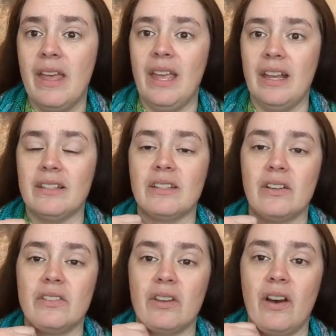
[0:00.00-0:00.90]
it
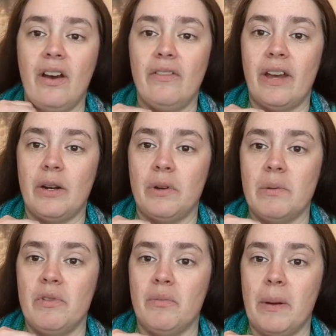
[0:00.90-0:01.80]
starts off, I don't want to
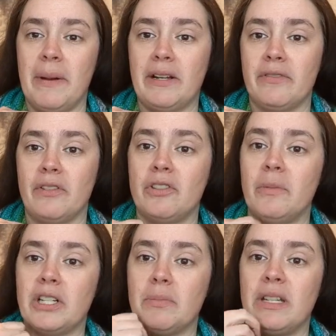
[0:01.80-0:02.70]
move my microphone too much,